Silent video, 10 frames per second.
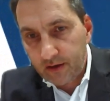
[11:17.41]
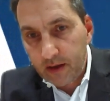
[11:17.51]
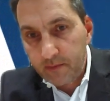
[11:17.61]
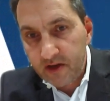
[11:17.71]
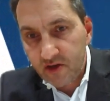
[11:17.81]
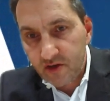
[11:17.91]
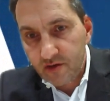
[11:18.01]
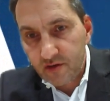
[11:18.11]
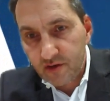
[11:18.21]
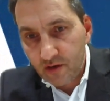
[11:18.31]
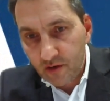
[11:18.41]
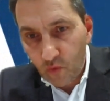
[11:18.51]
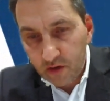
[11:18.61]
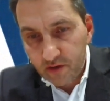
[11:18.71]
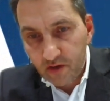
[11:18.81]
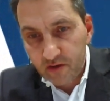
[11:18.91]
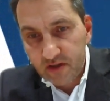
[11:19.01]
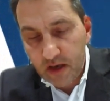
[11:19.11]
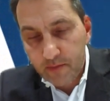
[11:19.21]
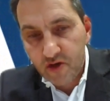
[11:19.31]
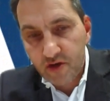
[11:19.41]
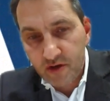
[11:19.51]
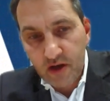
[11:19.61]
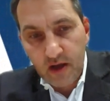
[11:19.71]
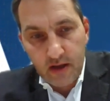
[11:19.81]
emission, water consumption,